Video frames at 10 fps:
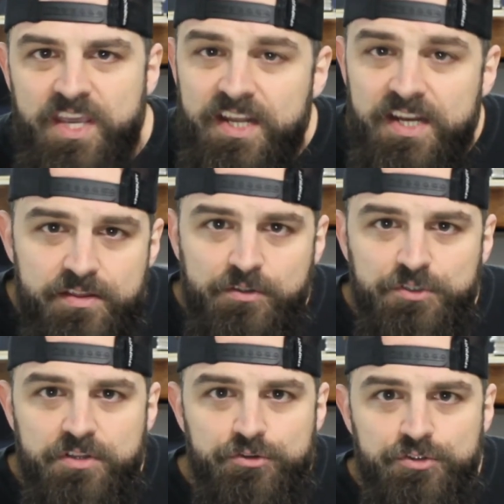any of
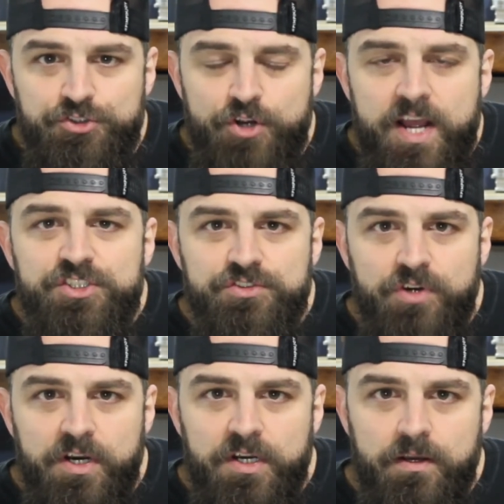those other distractions
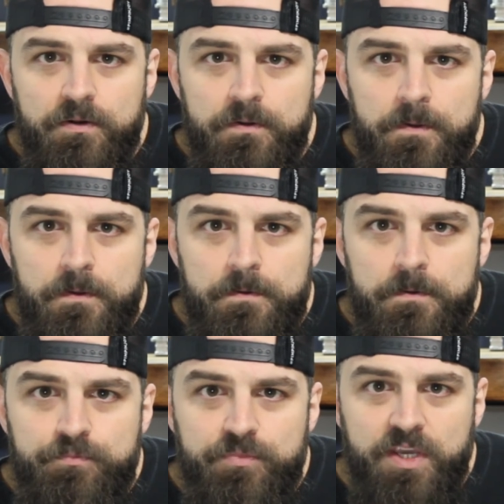right now.
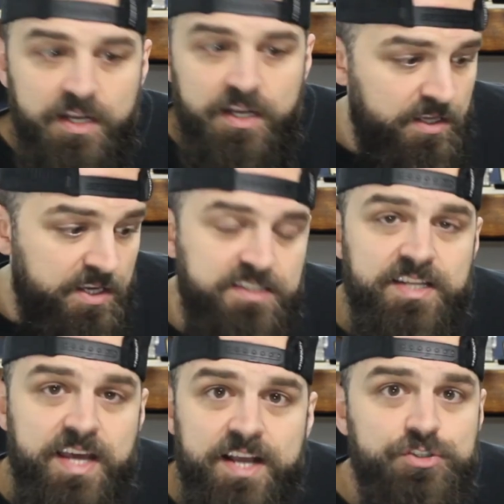And he's
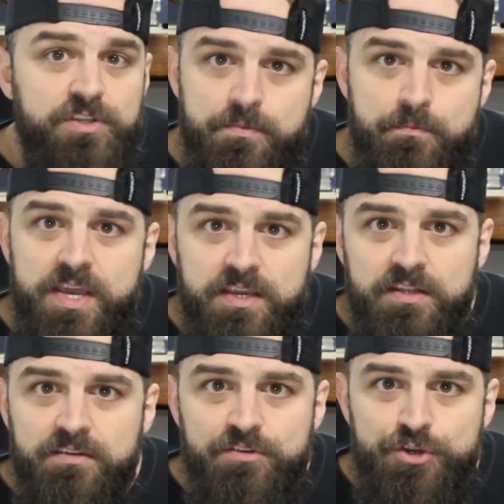actually
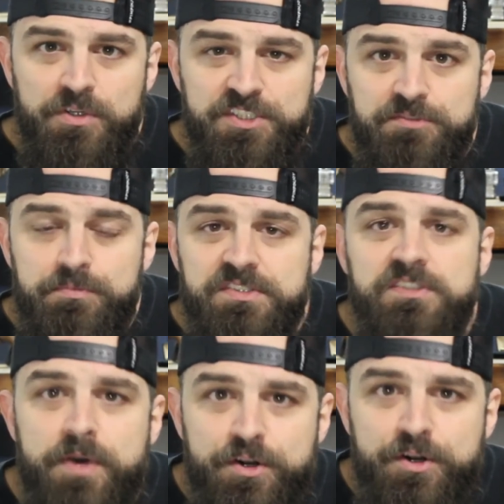making, his
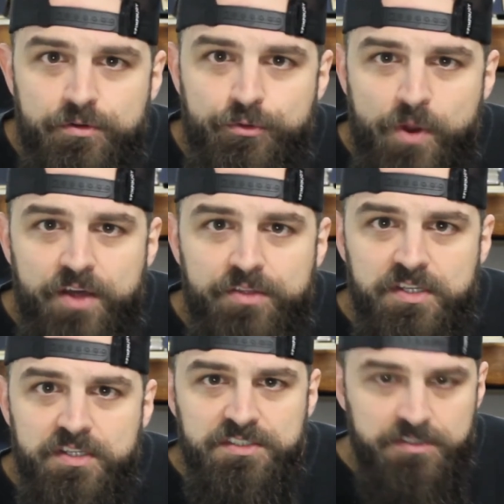business better throughout
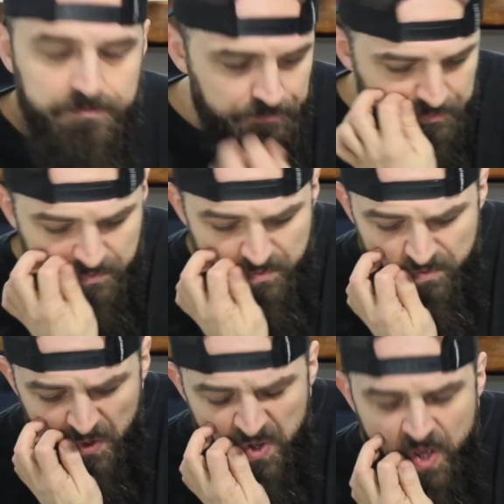this.
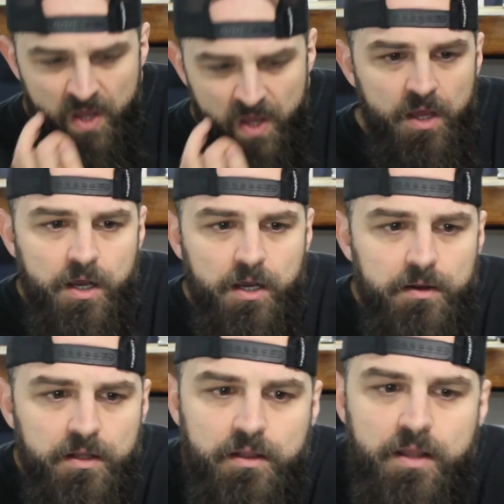
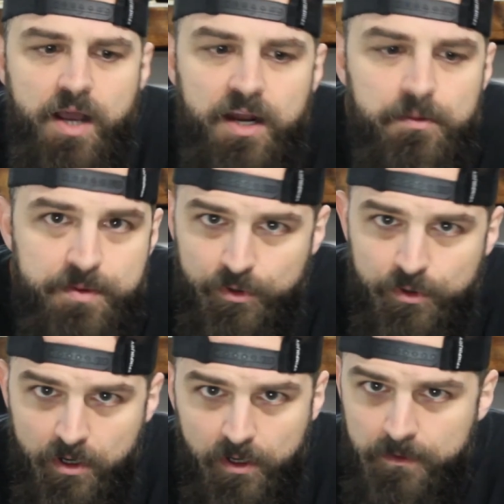A lot of people
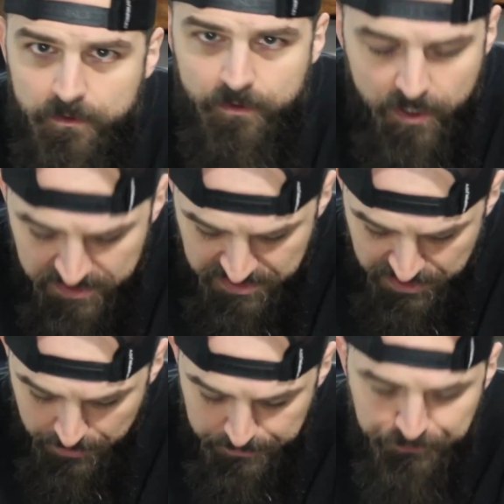are, right?
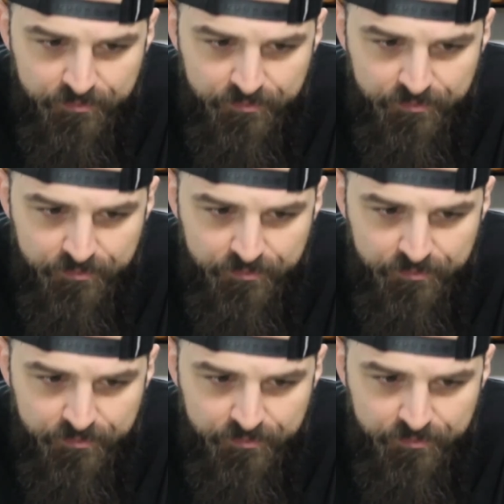So